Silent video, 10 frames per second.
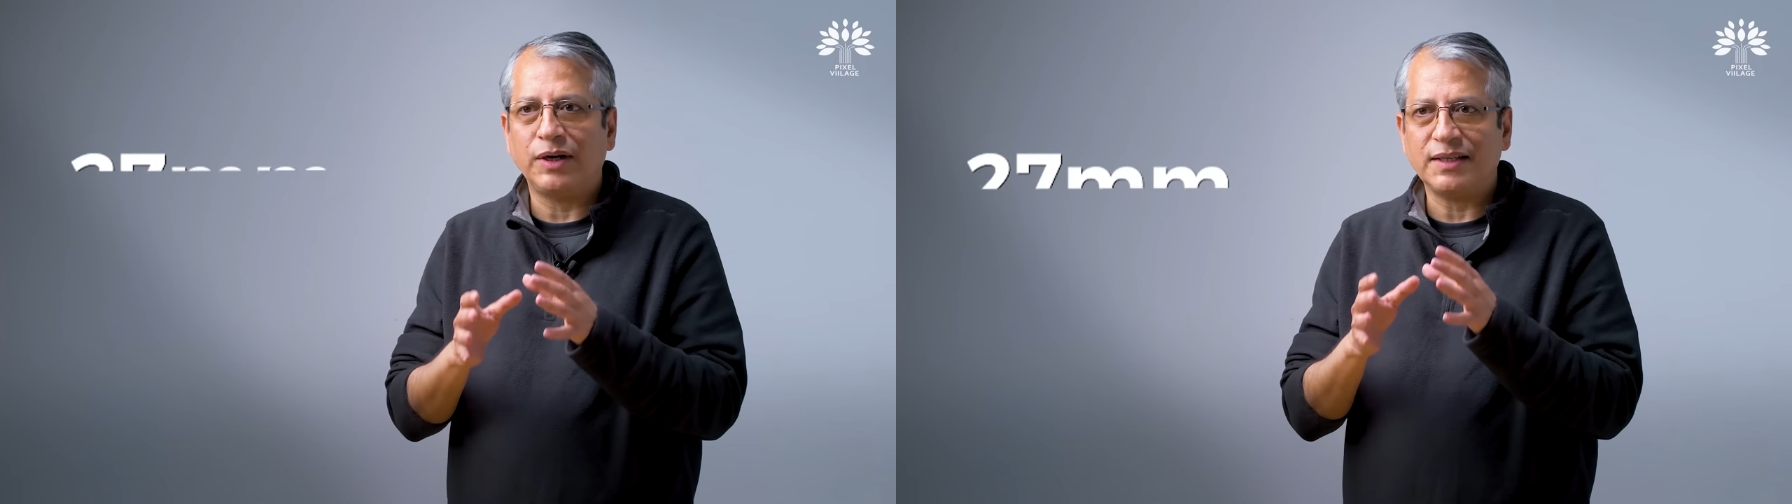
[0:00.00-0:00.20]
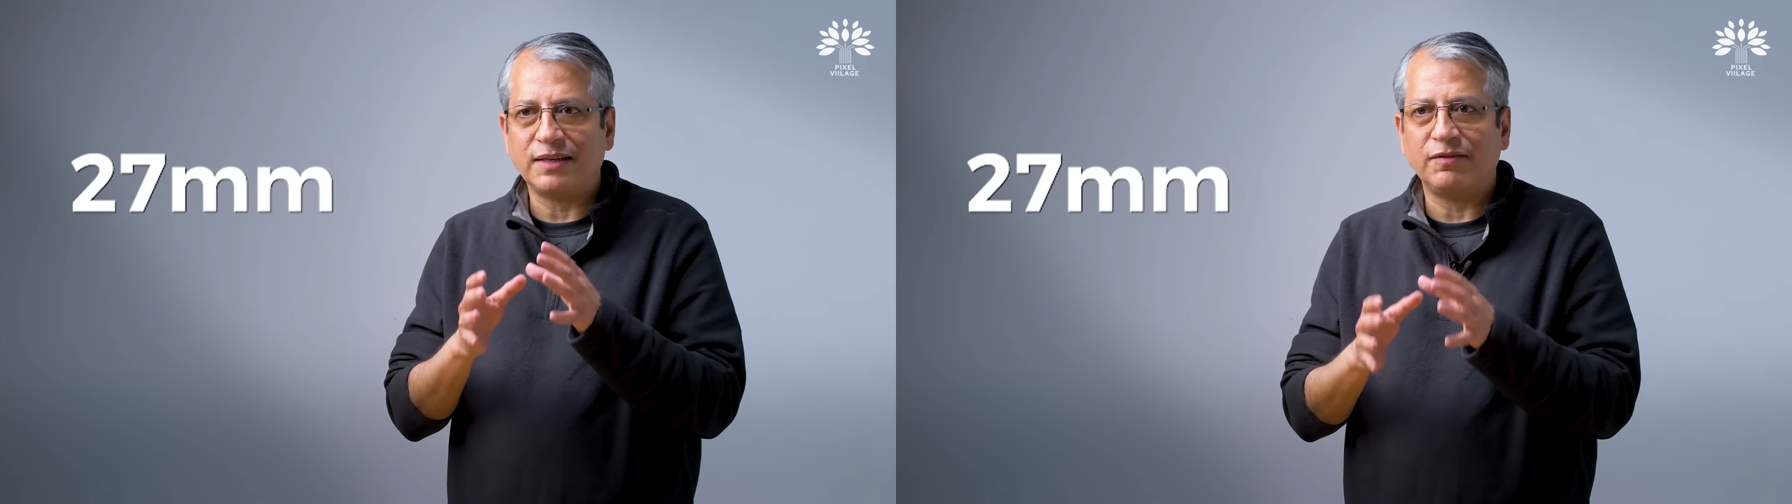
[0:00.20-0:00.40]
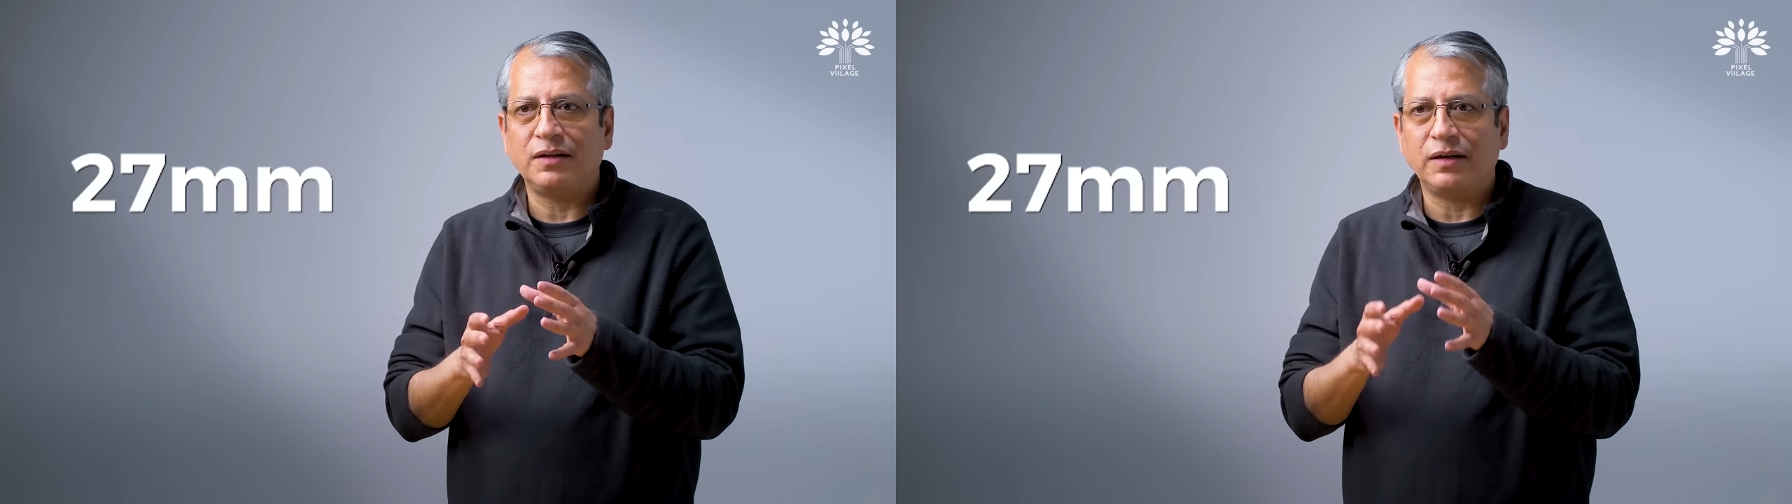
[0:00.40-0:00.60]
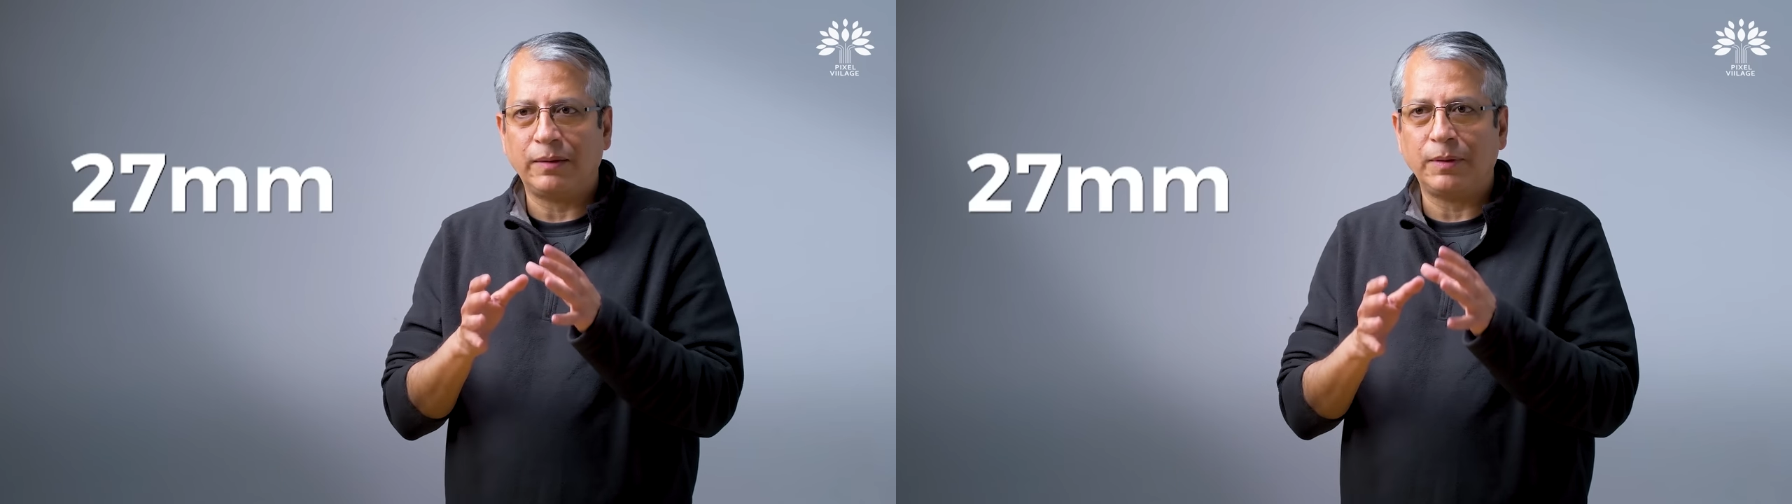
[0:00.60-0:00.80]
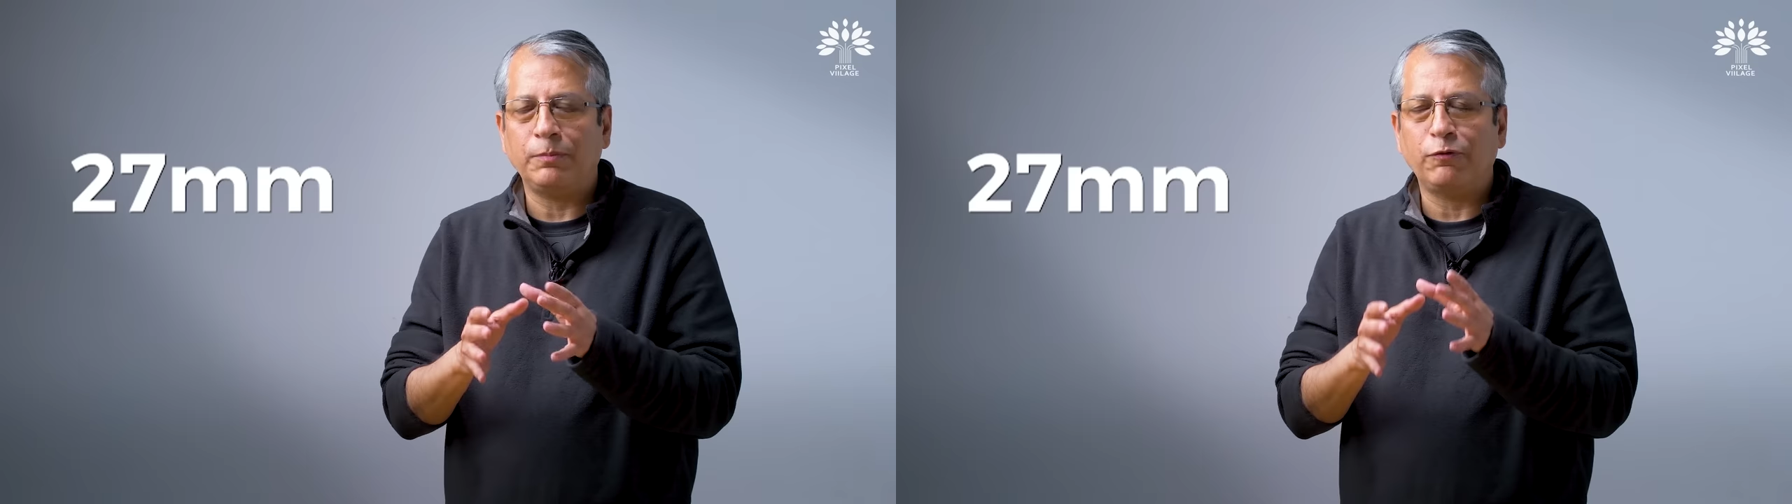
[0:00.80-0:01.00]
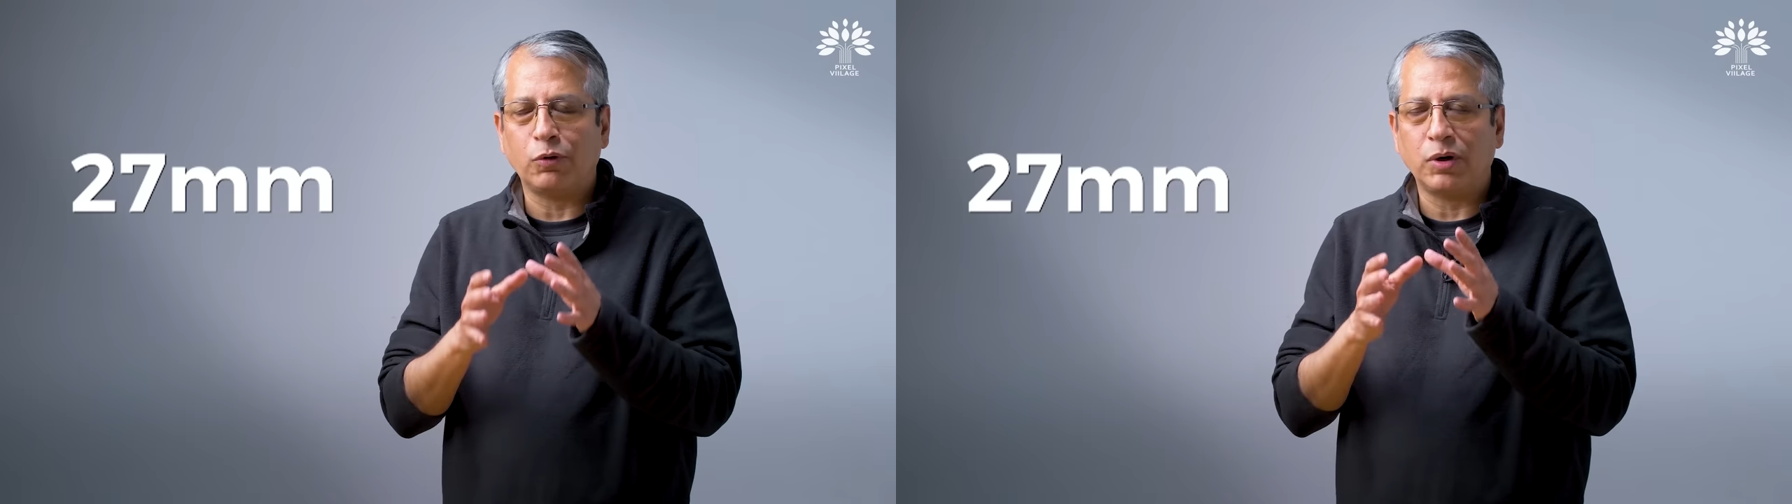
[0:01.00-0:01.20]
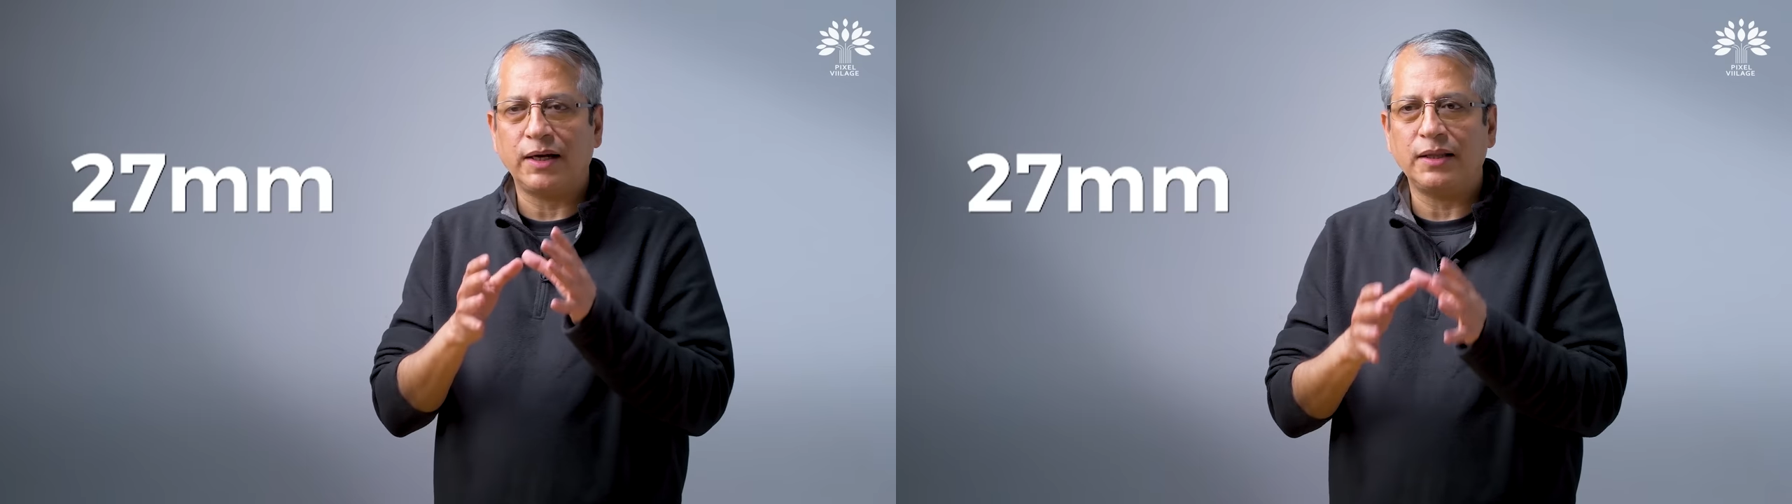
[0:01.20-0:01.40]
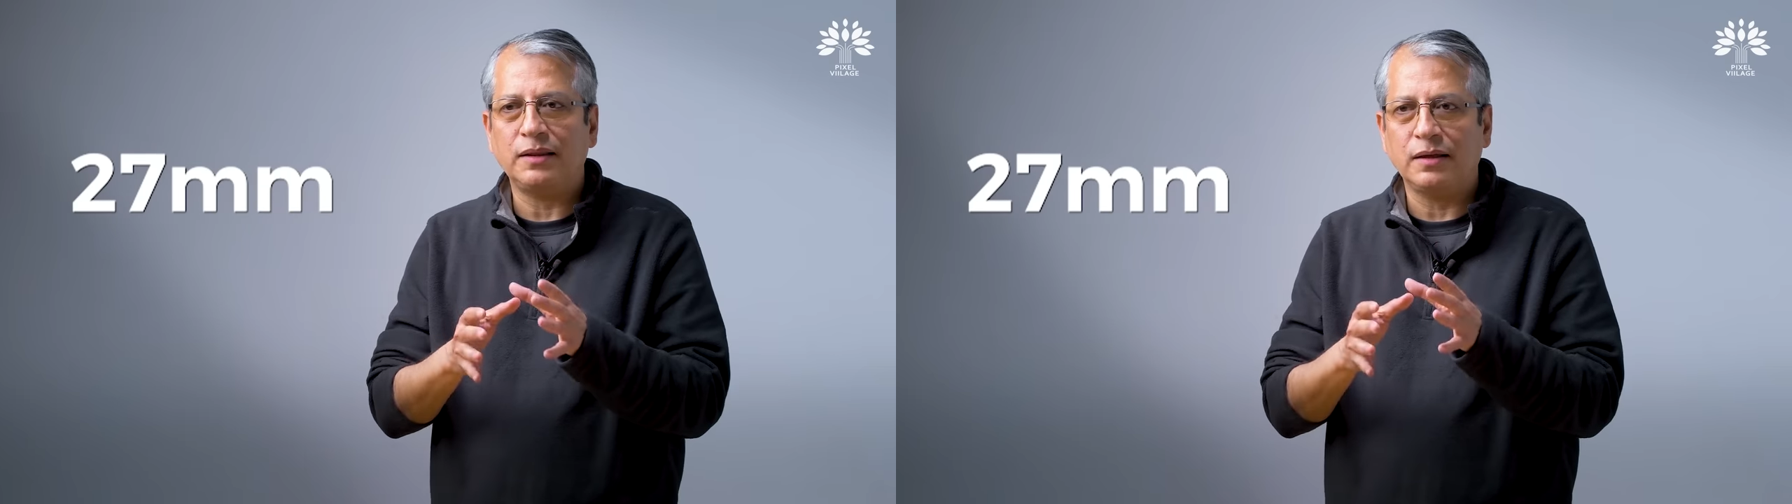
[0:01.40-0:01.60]
twenty-seven millimeter
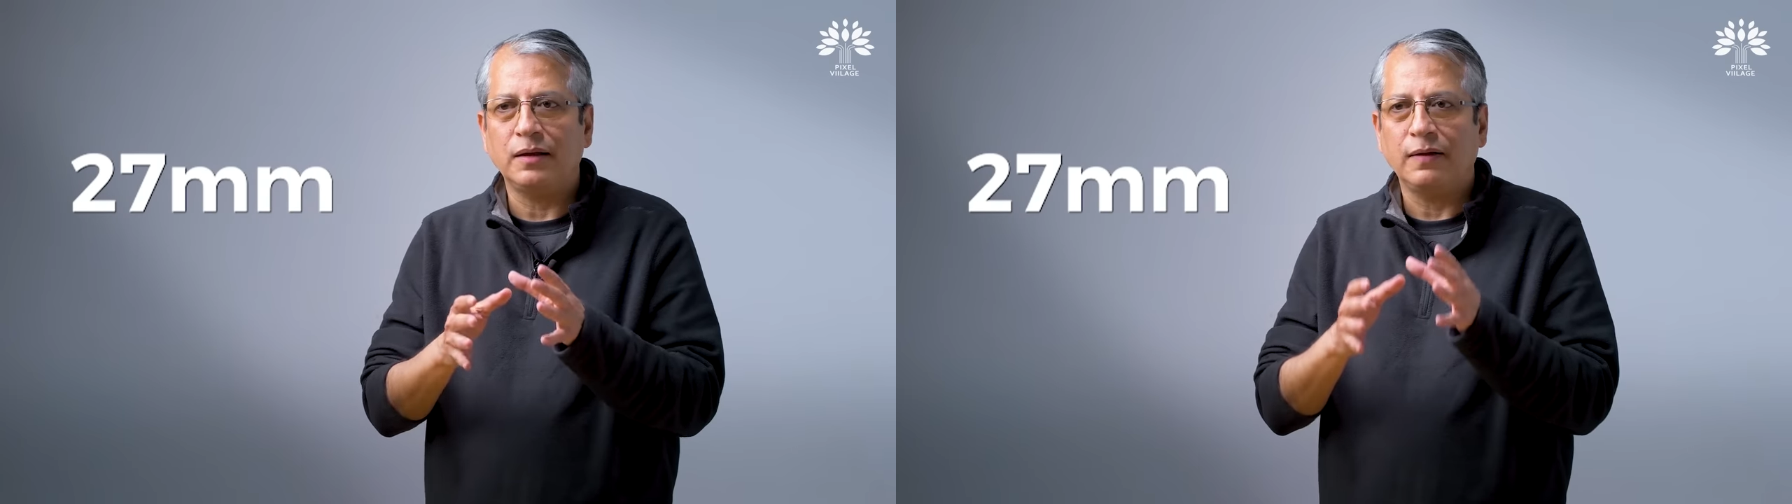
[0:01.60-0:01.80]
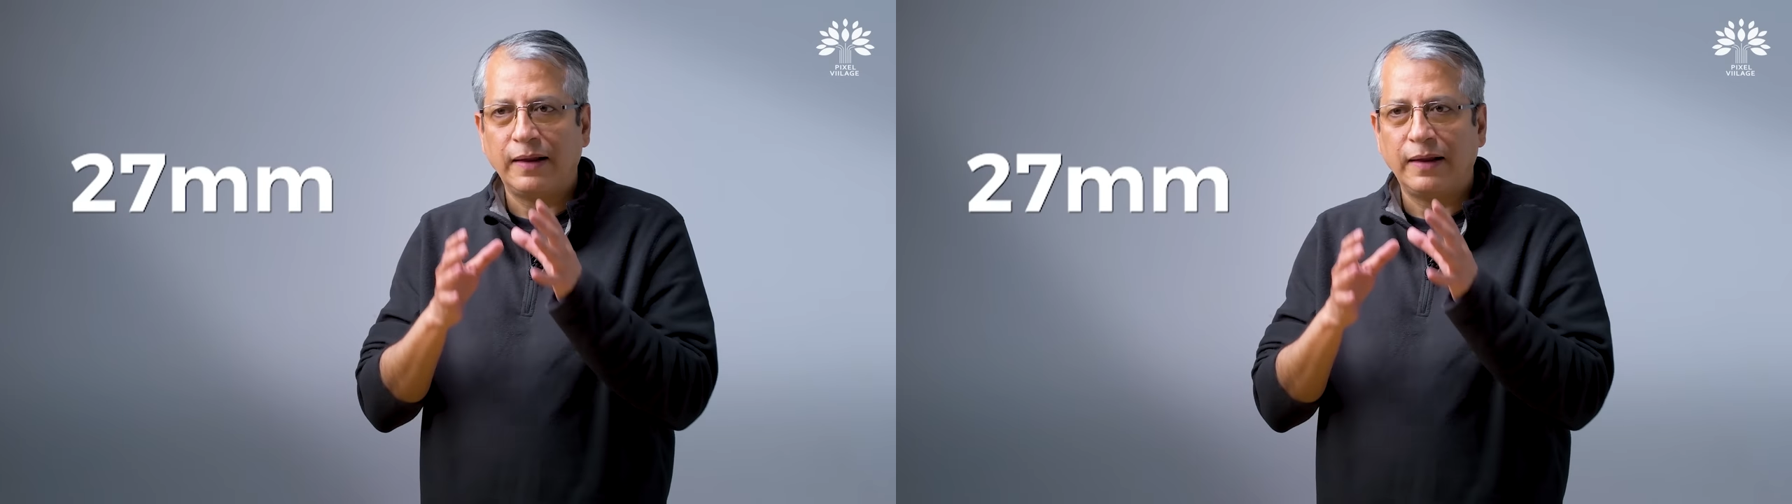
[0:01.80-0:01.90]
focal length